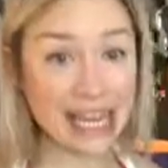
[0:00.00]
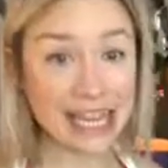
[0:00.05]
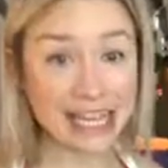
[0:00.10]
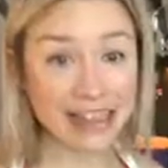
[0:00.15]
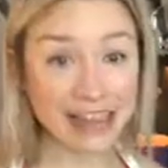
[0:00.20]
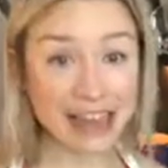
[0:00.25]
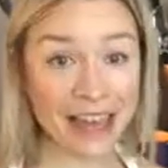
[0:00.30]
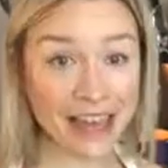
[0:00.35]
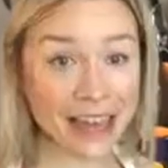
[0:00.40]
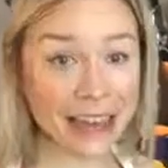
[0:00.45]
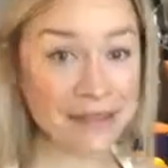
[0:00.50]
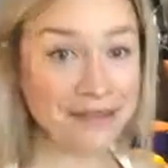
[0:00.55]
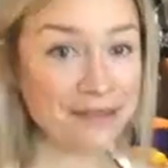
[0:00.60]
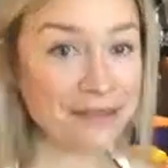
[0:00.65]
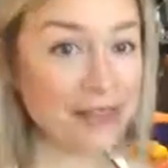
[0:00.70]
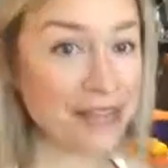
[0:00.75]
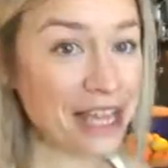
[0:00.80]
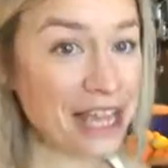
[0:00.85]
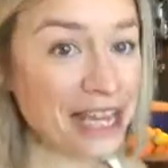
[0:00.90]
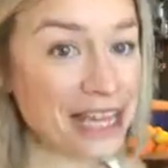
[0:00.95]
There,
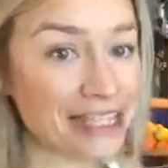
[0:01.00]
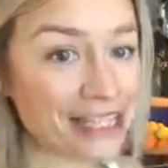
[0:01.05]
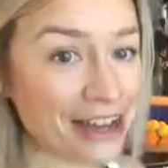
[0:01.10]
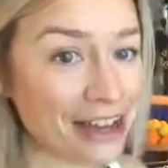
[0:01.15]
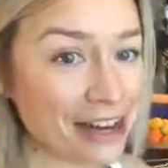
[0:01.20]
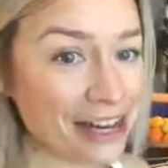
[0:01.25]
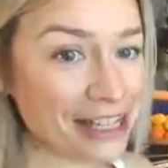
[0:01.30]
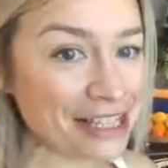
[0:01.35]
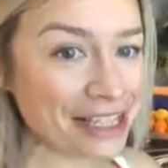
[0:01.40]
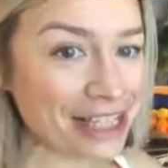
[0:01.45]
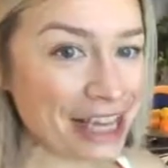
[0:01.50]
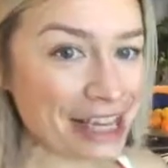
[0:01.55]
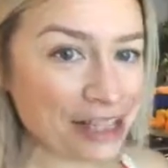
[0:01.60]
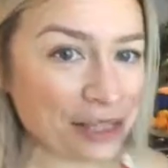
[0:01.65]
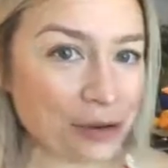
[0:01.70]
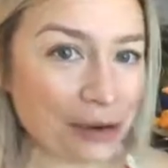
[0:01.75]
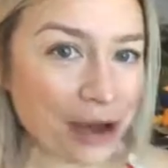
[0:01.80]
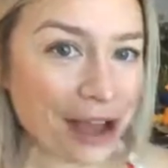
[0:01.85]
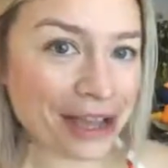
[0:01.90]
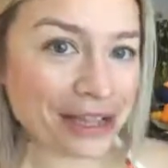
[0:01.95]
nearly done. As it
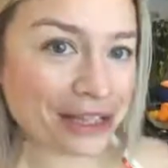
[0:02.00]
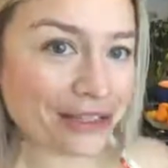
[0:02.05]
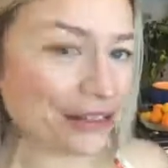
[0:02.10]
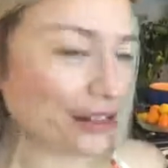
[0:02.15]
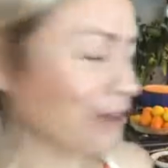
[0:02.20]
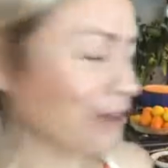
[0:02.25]
gets quieter and